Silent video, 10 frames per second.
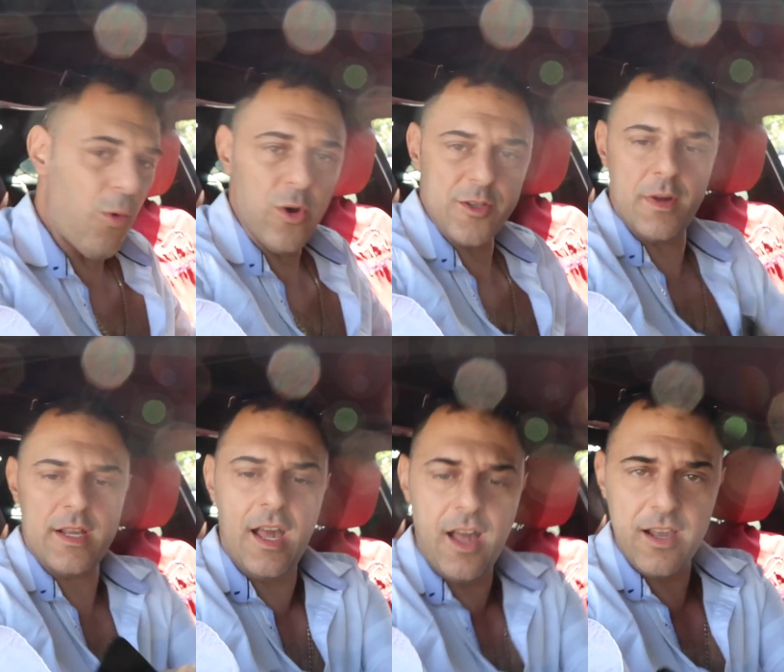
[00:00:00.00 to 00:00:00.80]
washed my
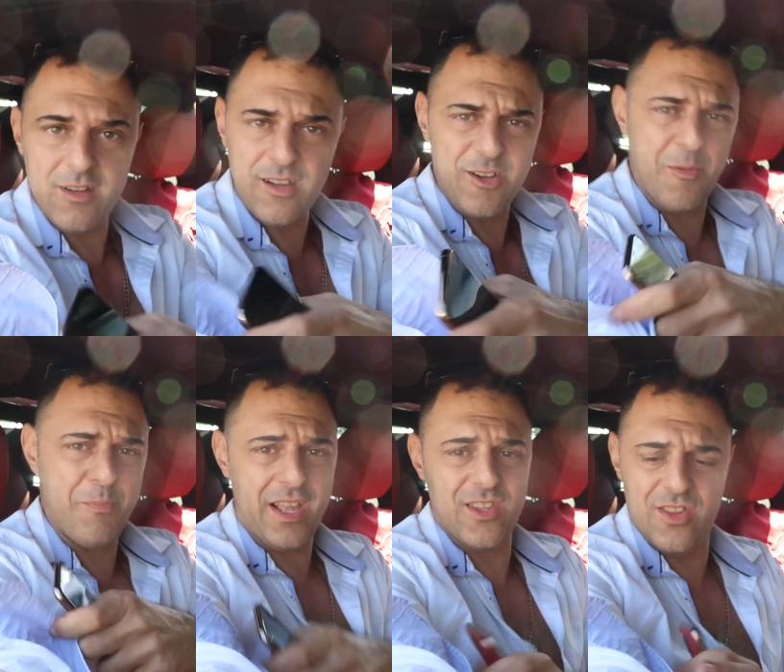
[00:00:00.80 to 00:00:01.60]
car. I gotta go
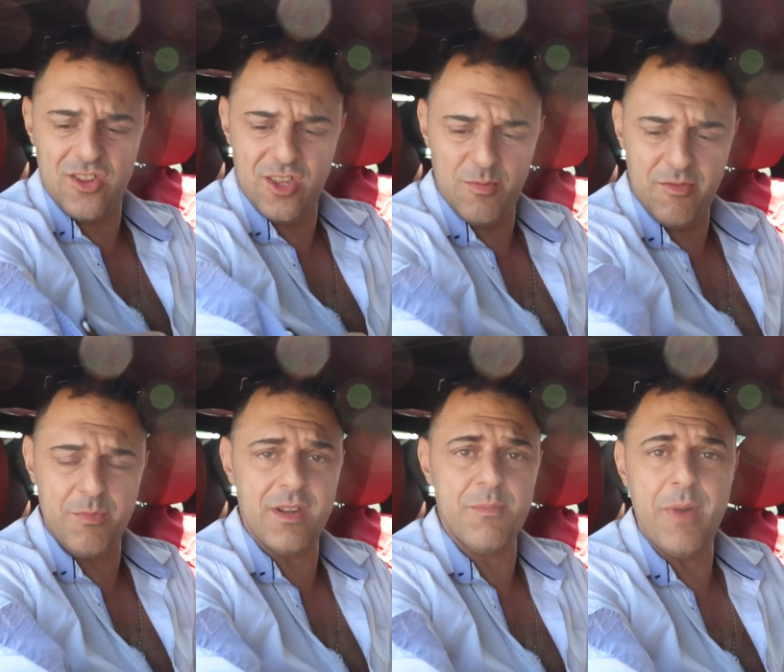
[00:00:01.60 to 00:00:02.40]
back to the gym. I
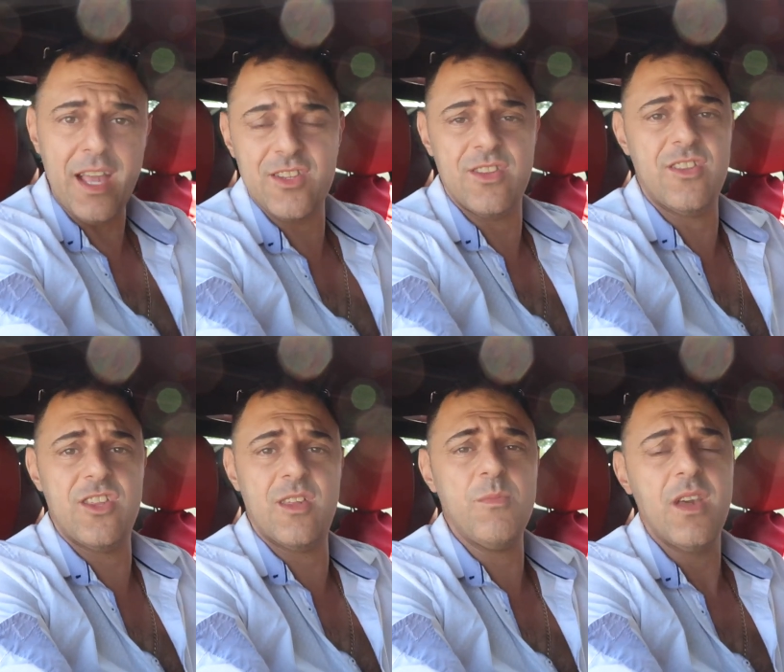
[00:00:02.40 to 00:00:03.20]
haven't been back to the
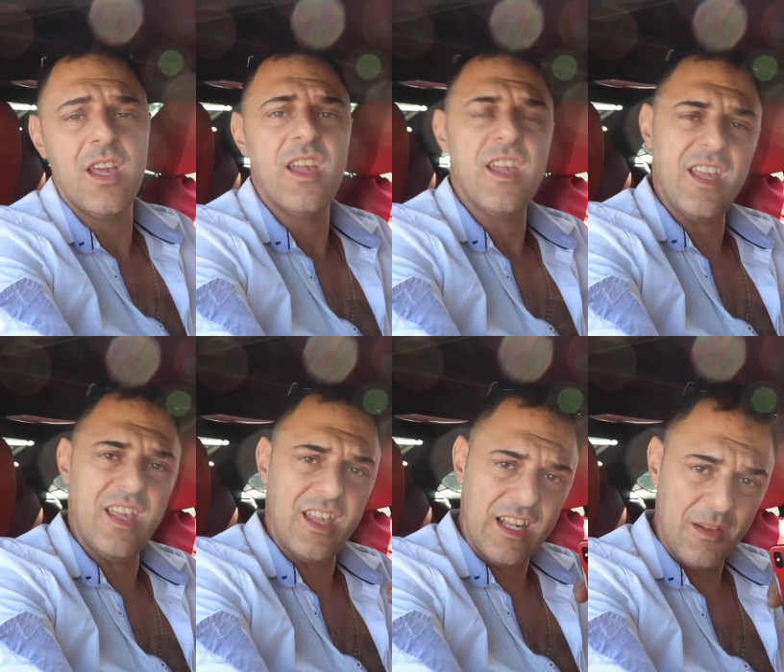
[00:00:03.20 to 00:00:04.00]
gym
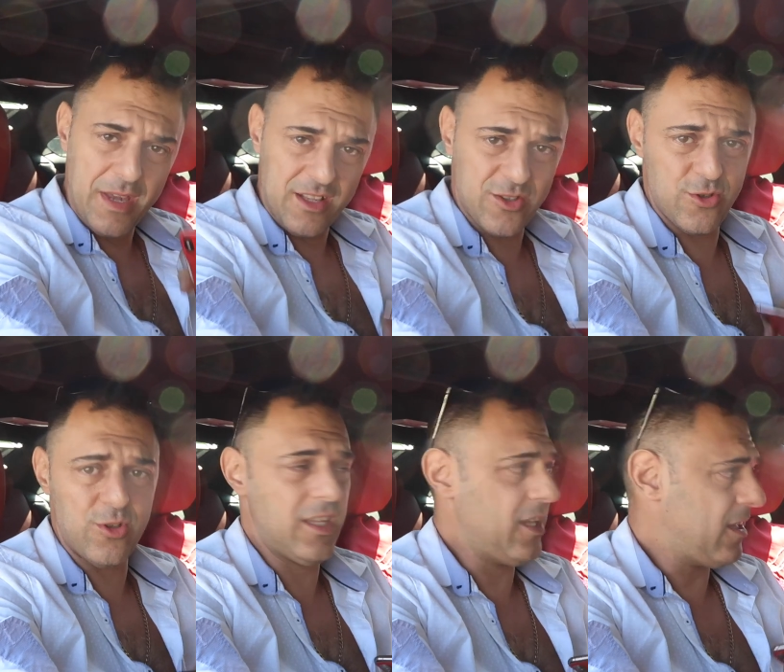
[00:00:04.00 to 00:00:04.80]
in about 2
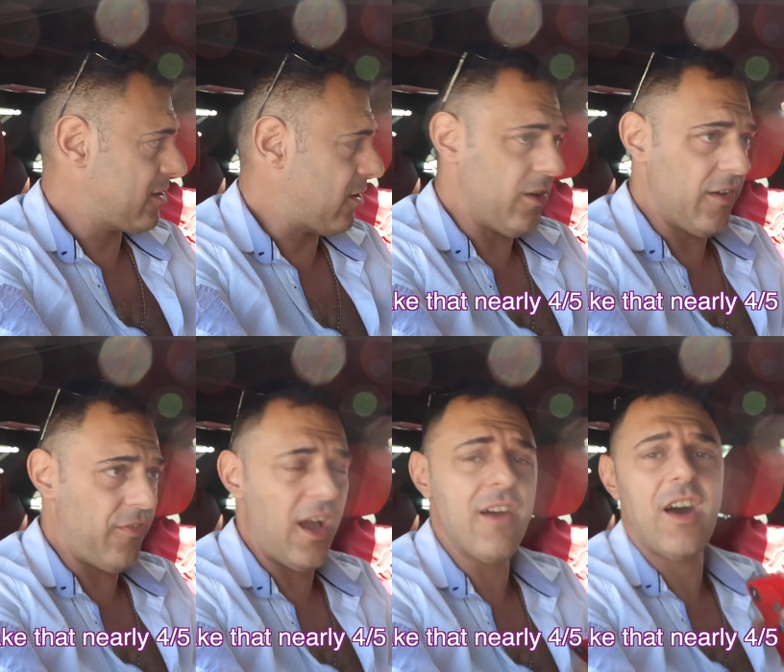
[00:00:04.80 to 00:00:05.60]
years. So
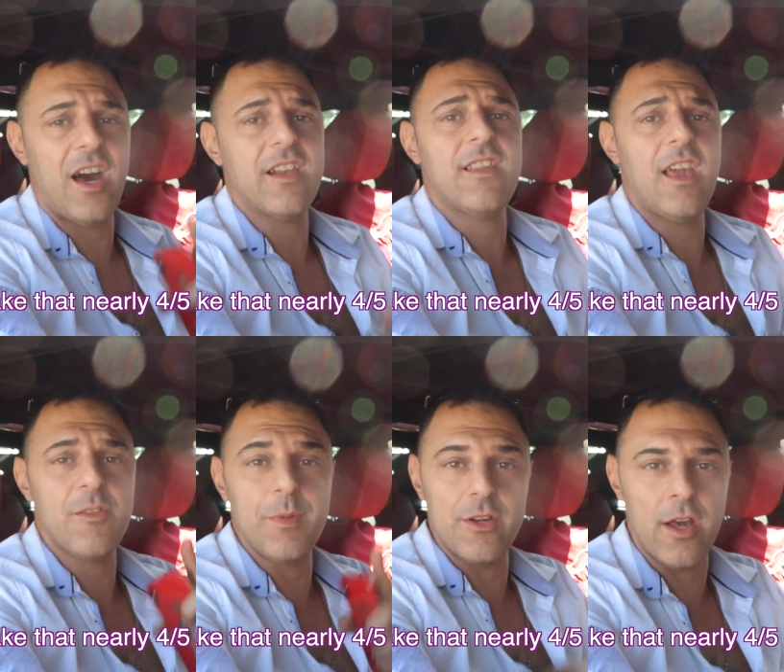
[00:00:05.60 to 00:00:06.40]
if I have a heart attack,
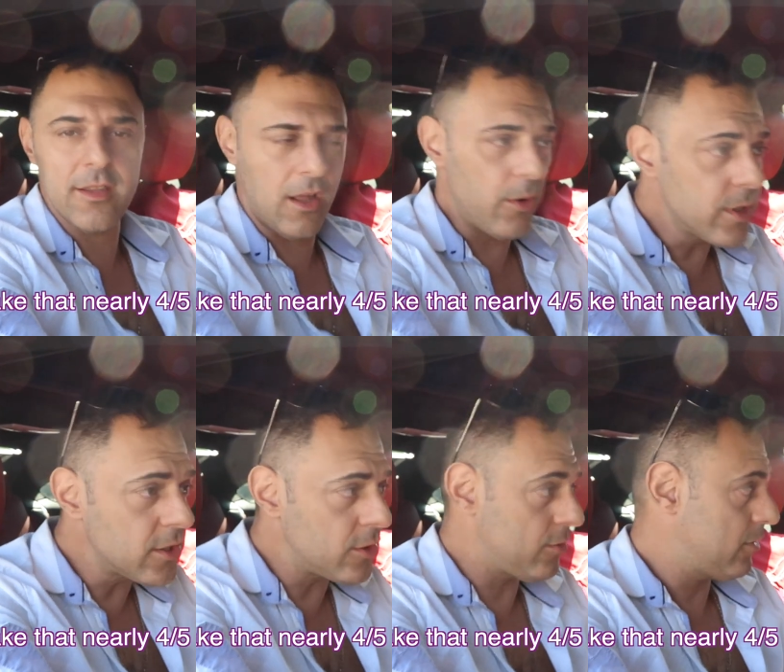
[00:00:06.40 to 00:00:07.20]
it's been nice
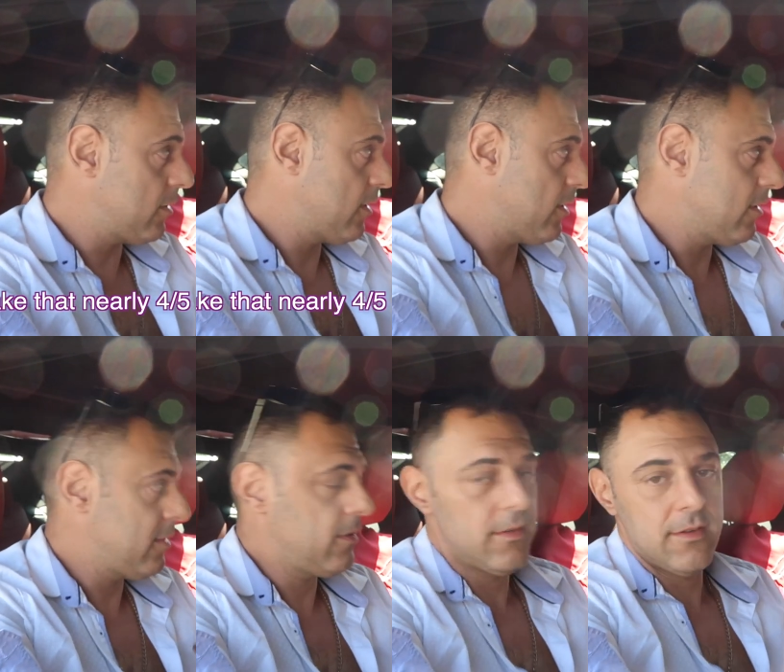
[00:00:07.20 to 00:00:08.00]
knowing you.
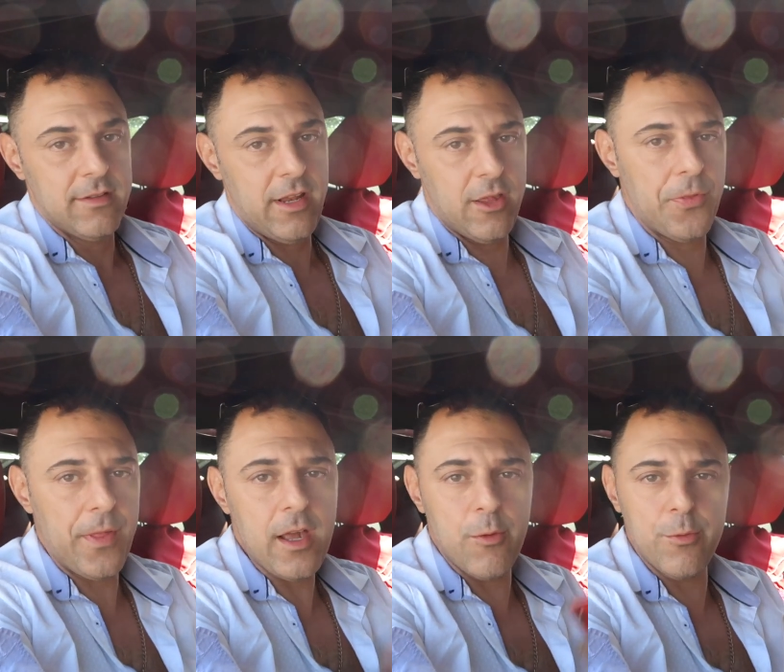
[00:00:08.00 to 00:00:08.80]
Now you
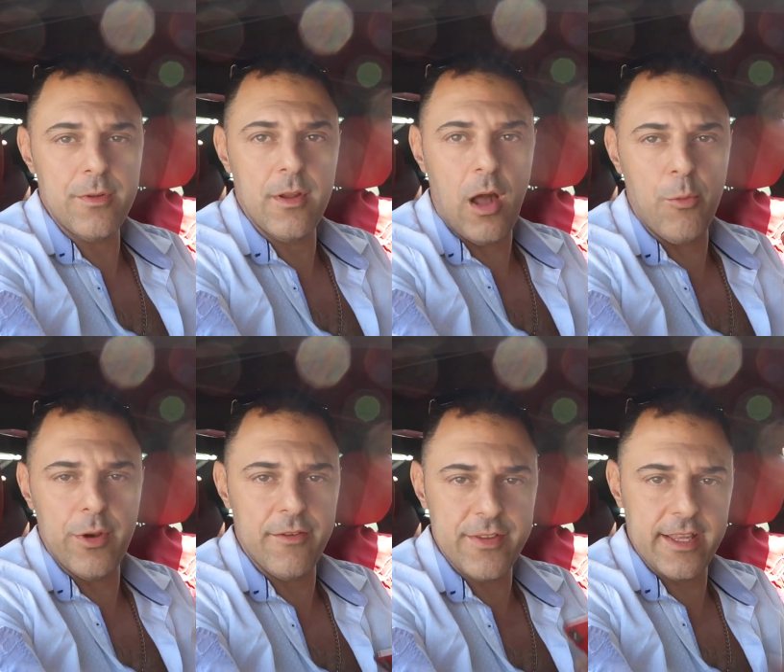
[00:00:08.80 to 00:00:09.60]
think I
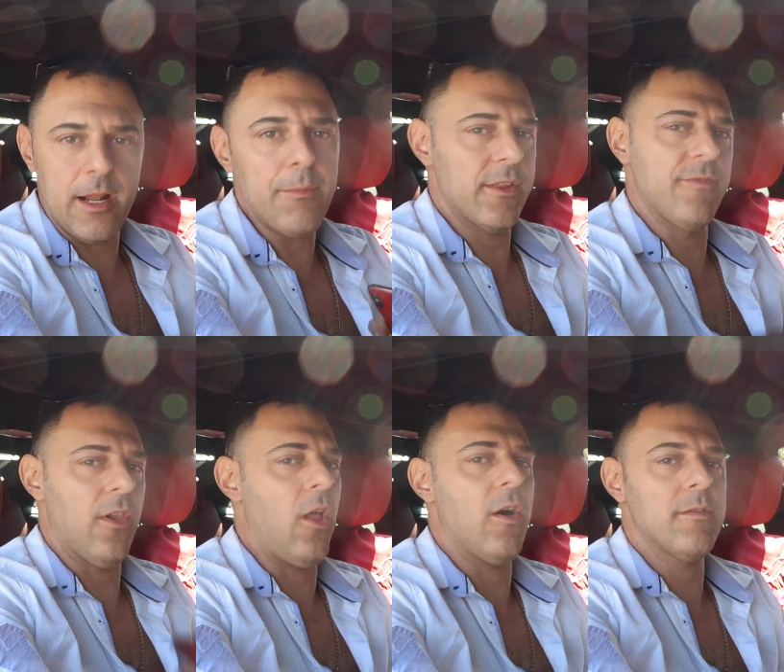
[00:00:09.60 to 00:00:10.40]
would have set up this
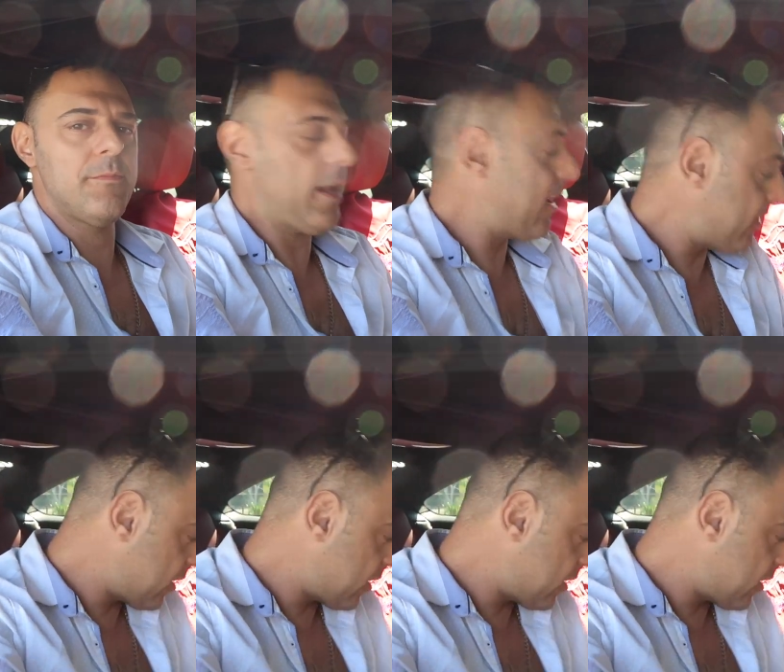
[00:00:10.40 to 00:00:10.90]
vlog, but I haven't